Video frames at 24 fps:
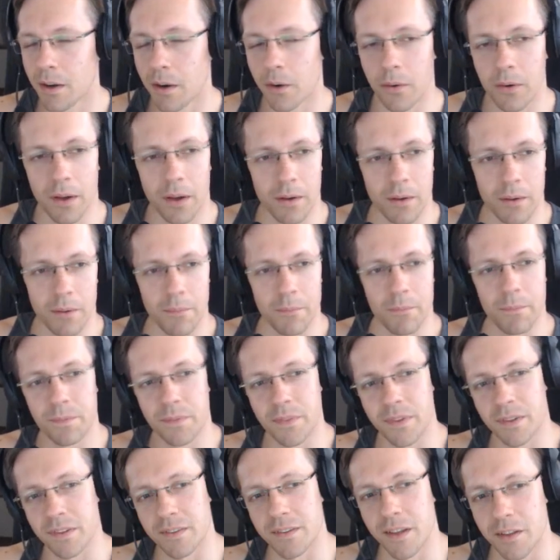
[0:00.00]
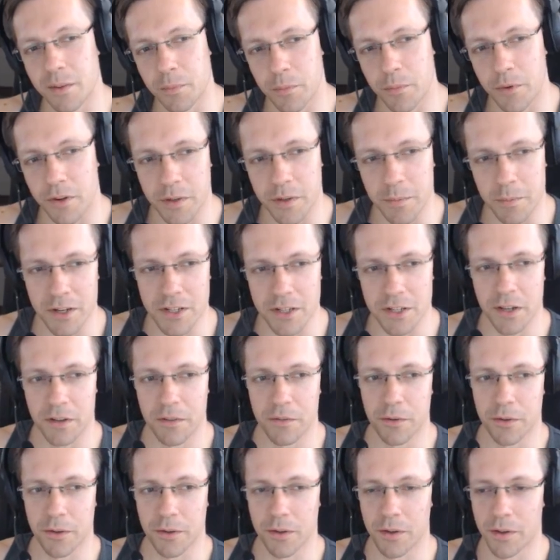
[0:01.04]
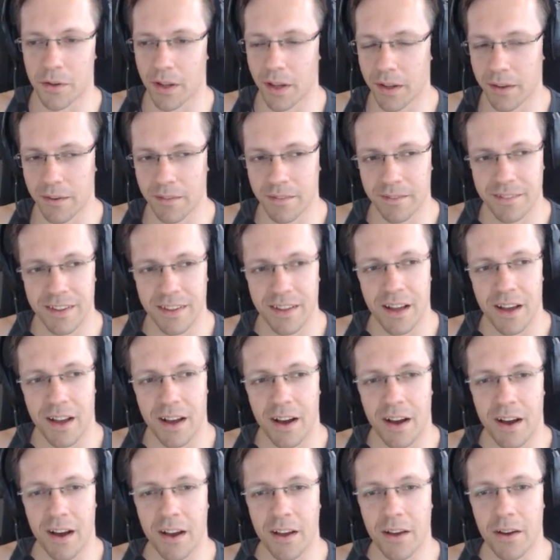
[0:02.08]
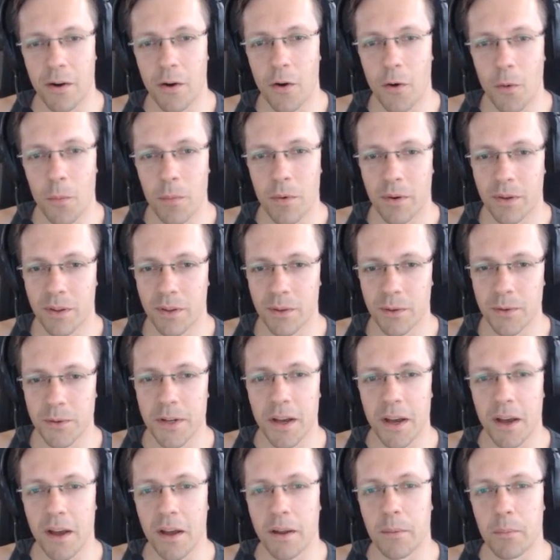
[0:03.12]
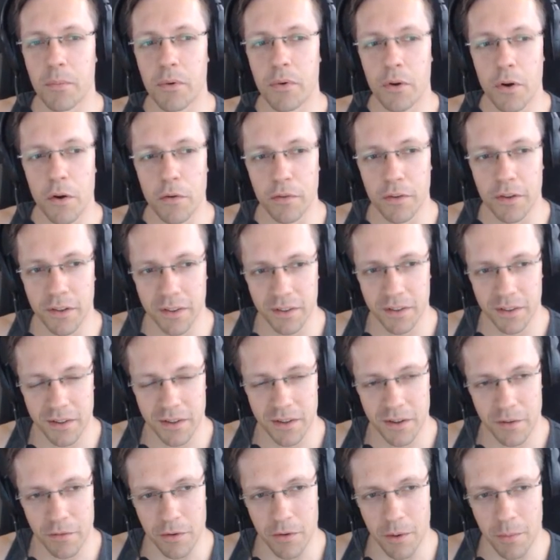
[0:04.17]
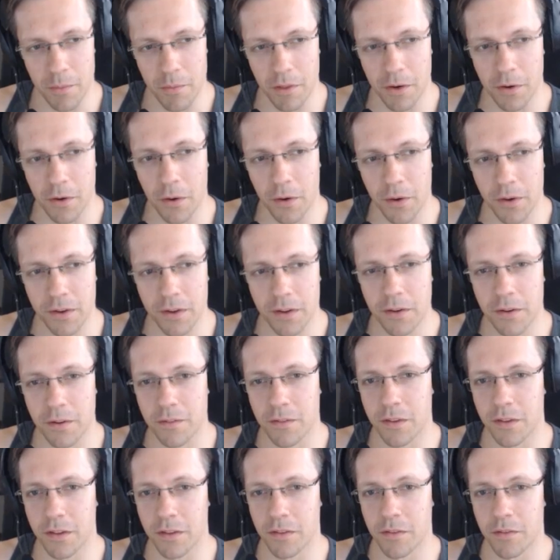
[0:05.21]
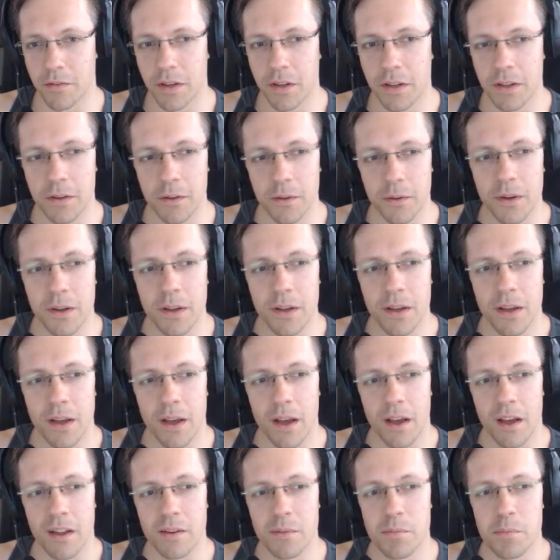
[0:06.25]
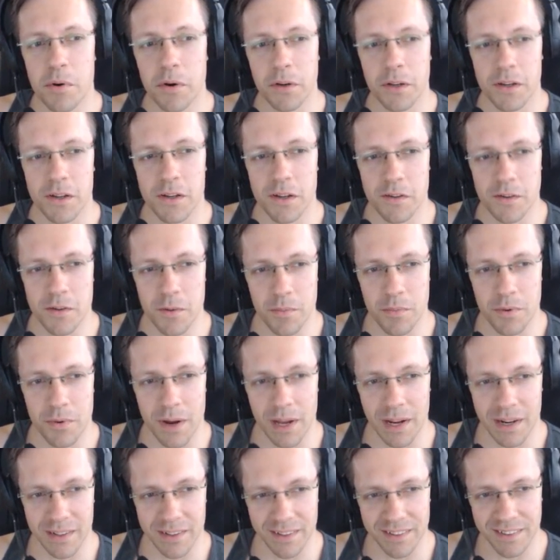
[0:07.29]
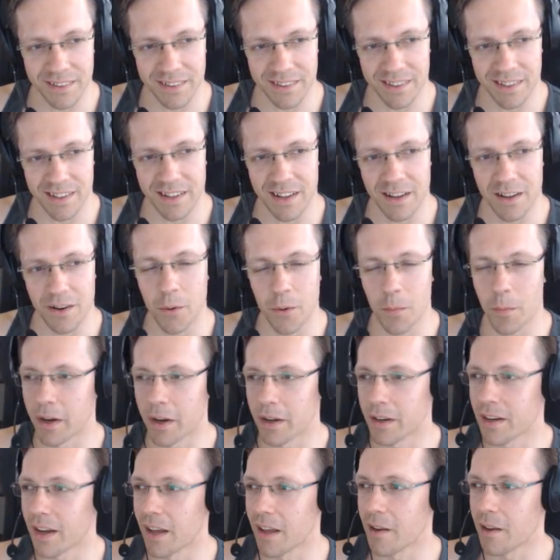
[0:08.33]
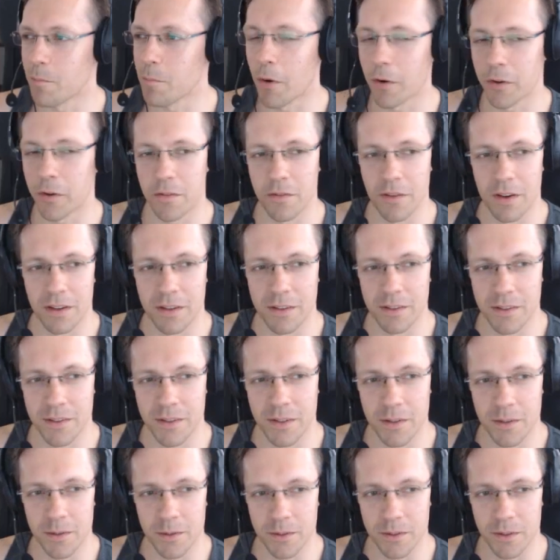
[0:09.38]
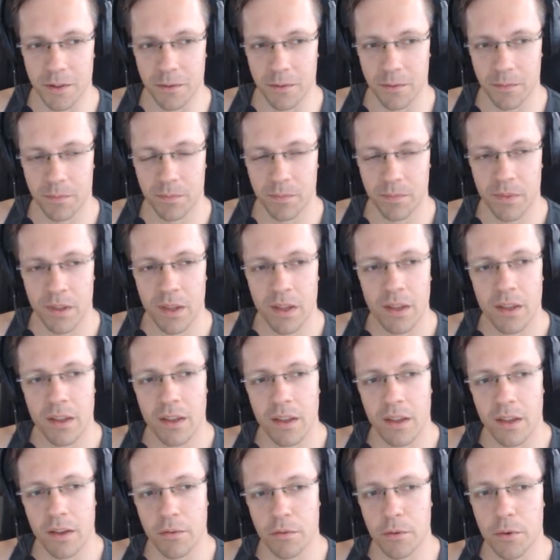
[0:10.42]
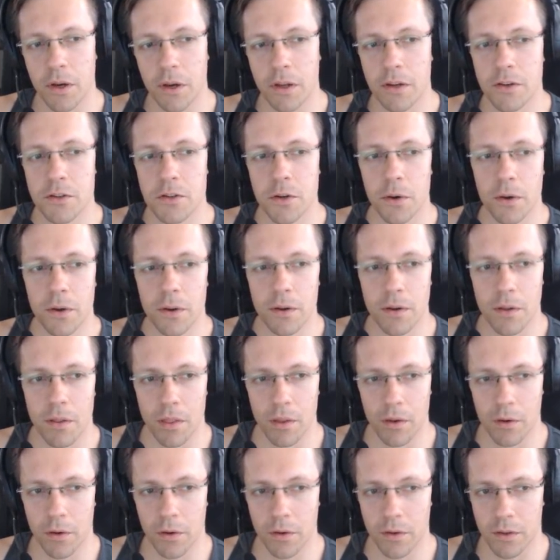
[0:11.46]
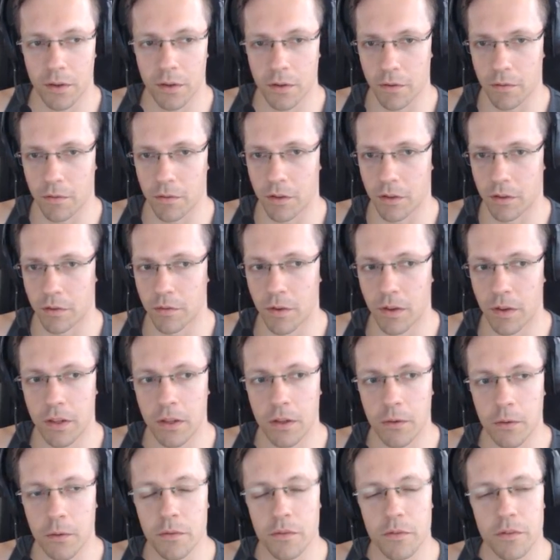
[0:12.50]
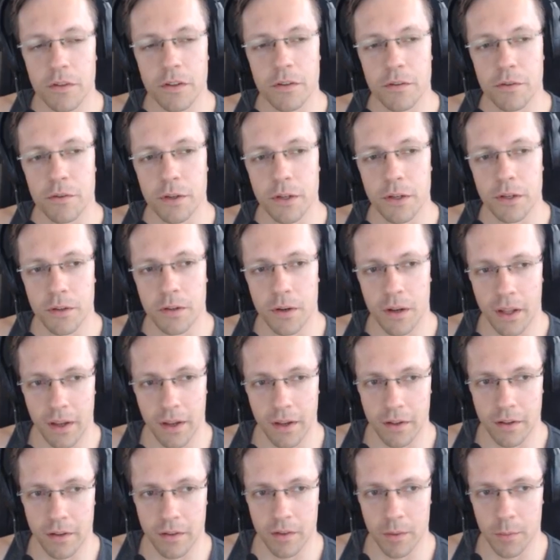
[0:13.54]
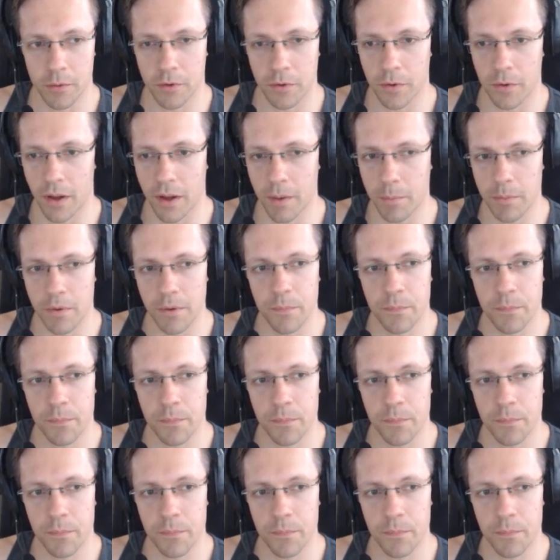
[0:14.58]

Okay, that's pretty much it for today. I hope you can profit from the content of this video and put it into practice, and I hope I can motivate you to do so. If you enjoyed the content of this video, feel free to like and subscribe.